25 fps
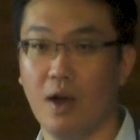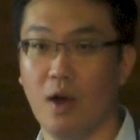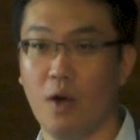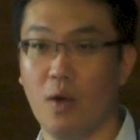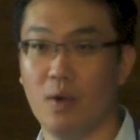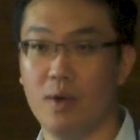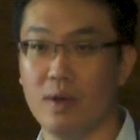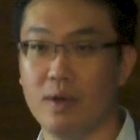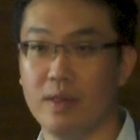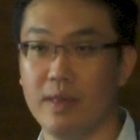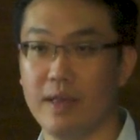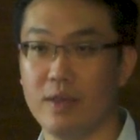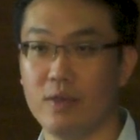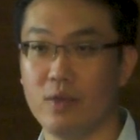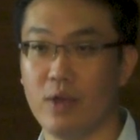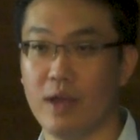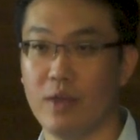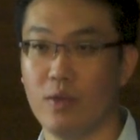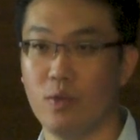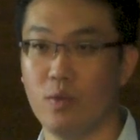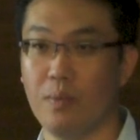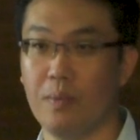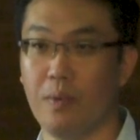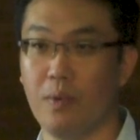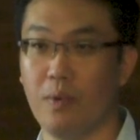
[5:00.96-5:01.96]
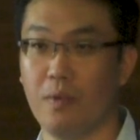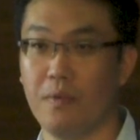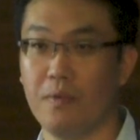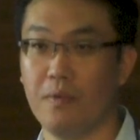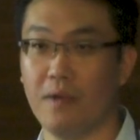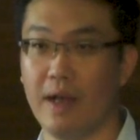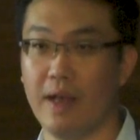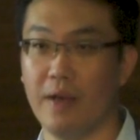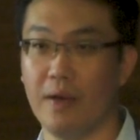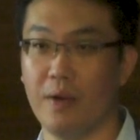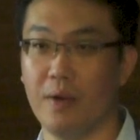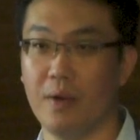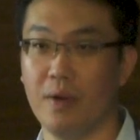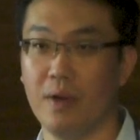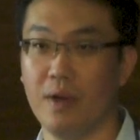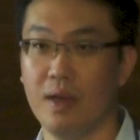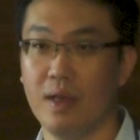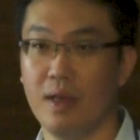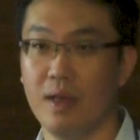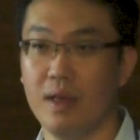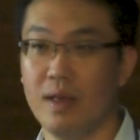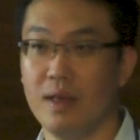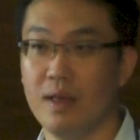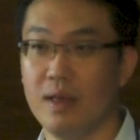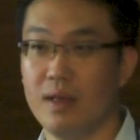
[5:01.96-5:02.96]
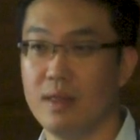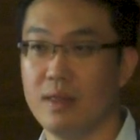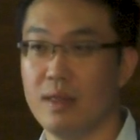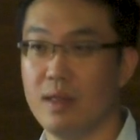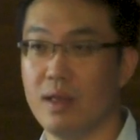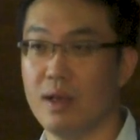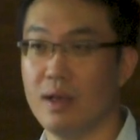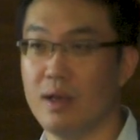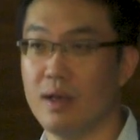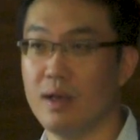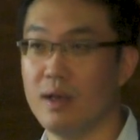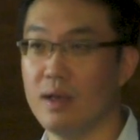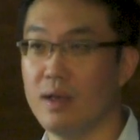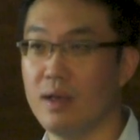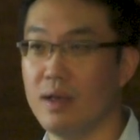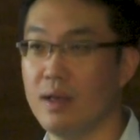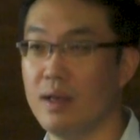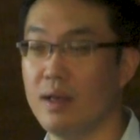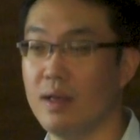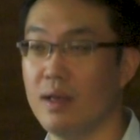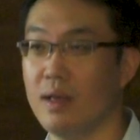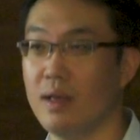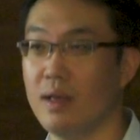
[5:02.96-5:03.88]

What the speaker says: or they try to profile the